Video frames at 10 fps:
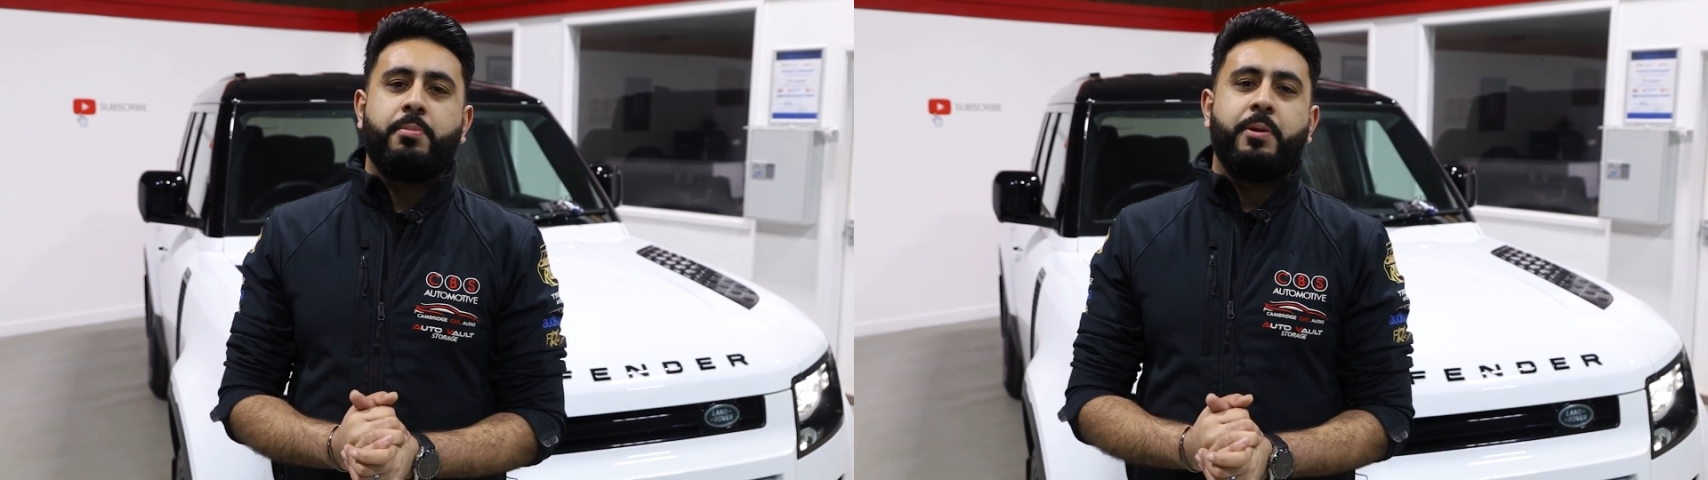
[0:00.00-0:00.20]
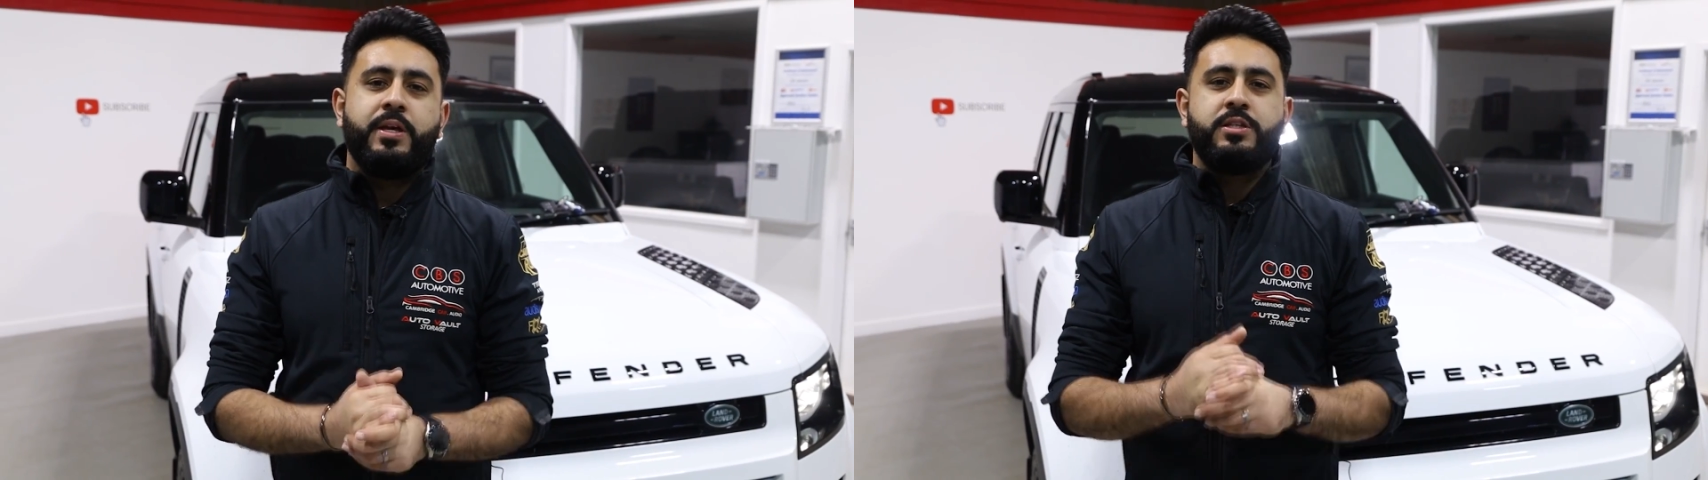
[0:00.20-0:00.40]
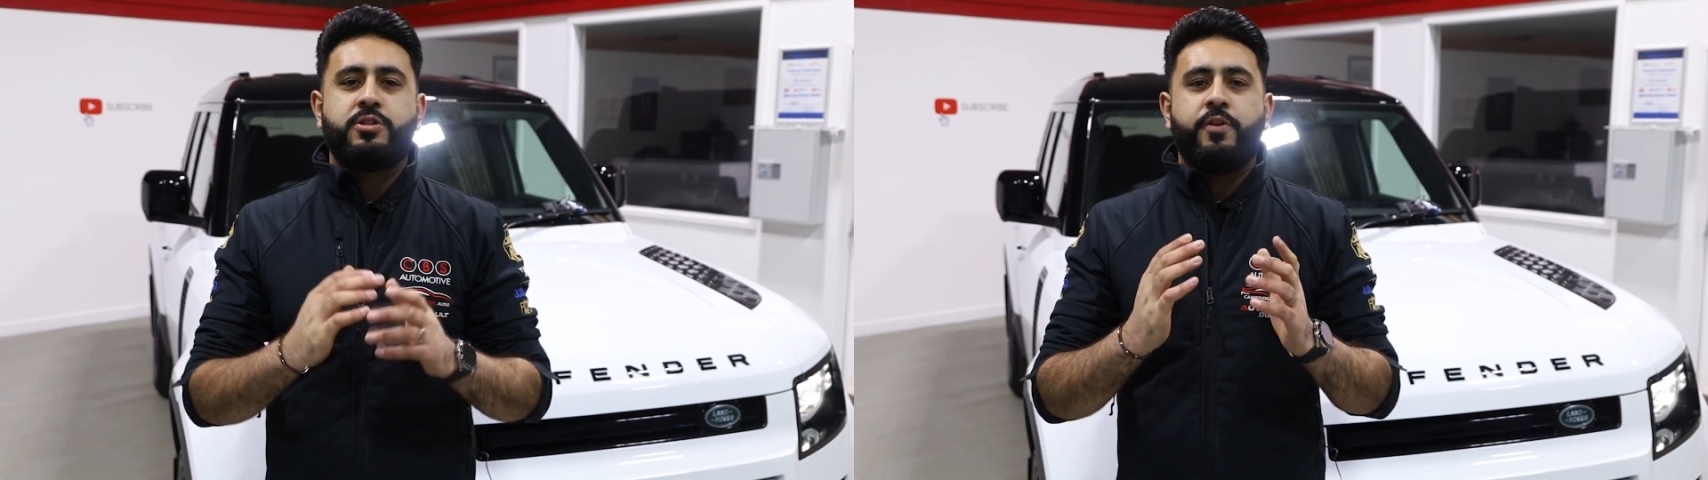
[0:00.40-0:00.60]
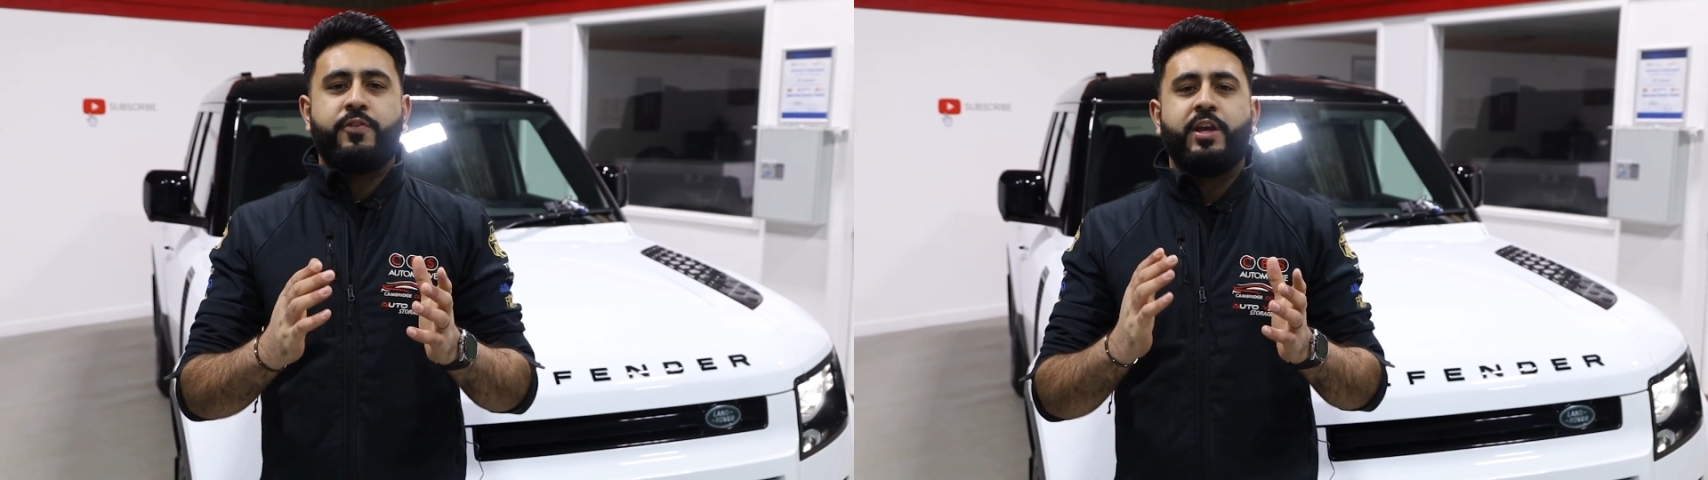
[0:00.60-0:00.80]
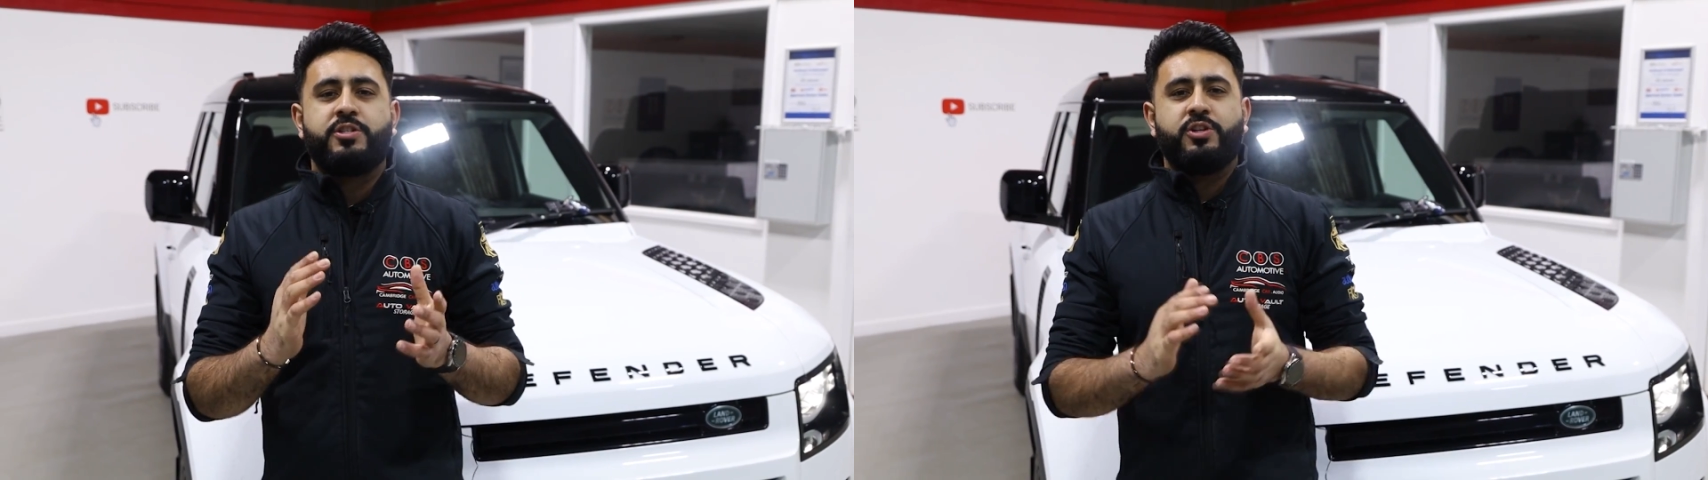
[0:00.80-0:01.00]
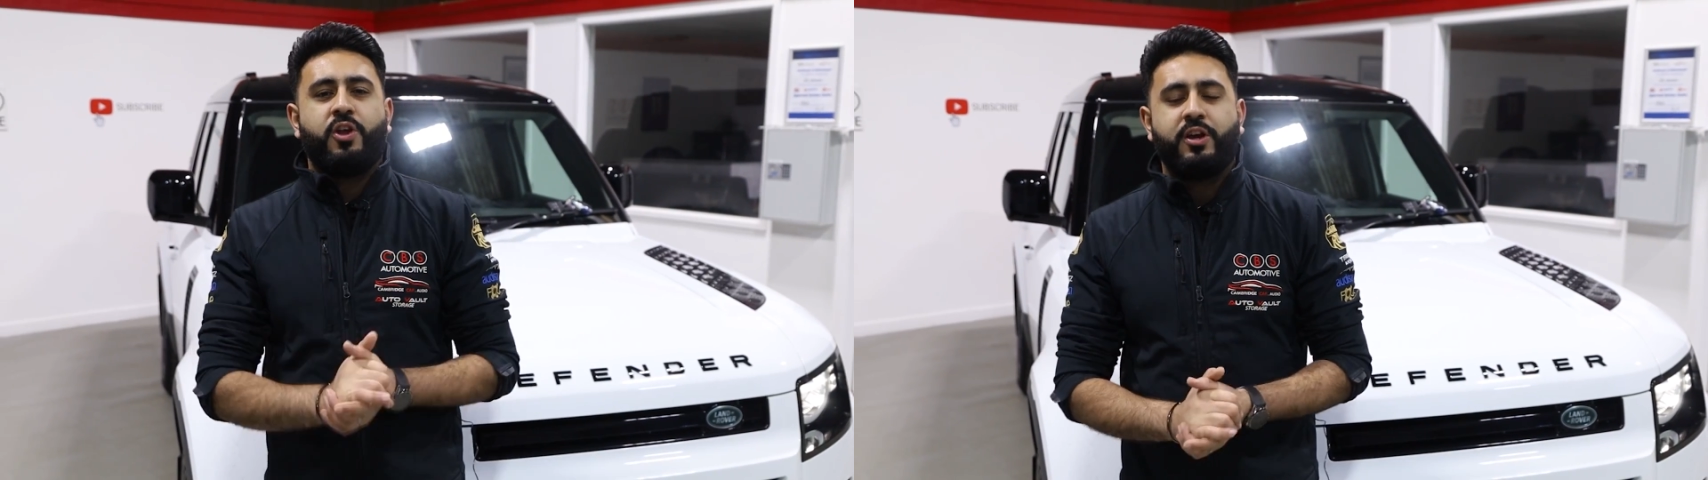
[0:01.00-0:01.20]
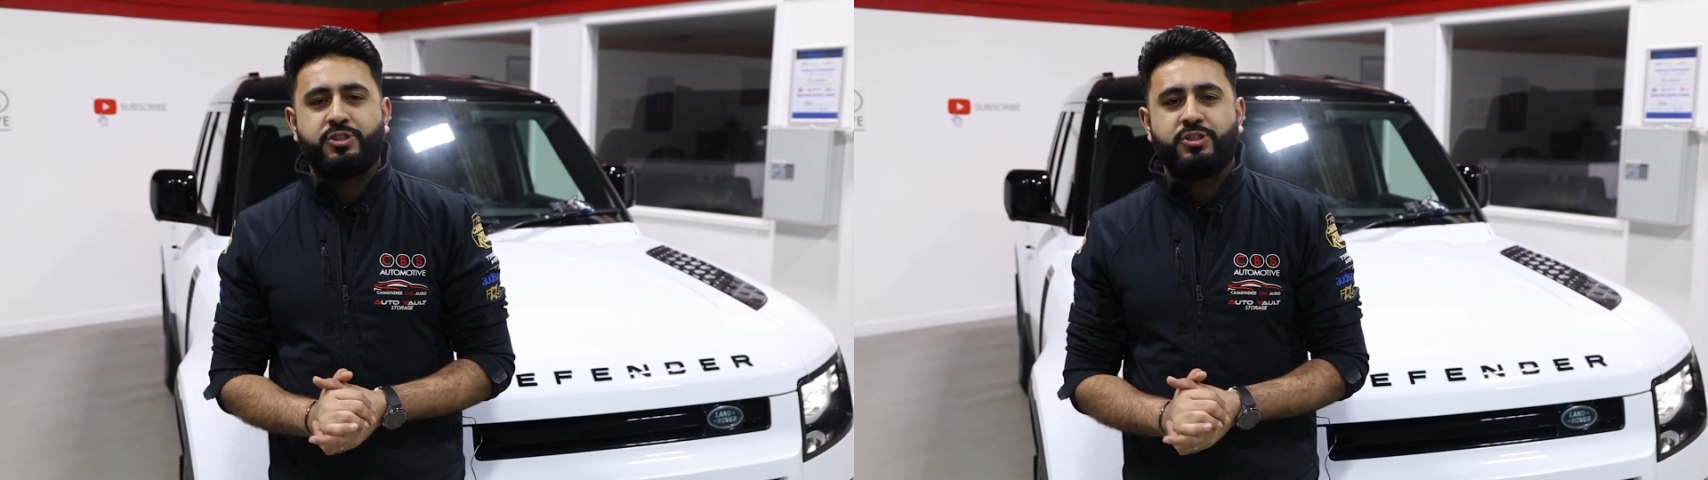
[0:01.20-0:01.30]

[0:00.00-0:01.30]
Please don't forget to like,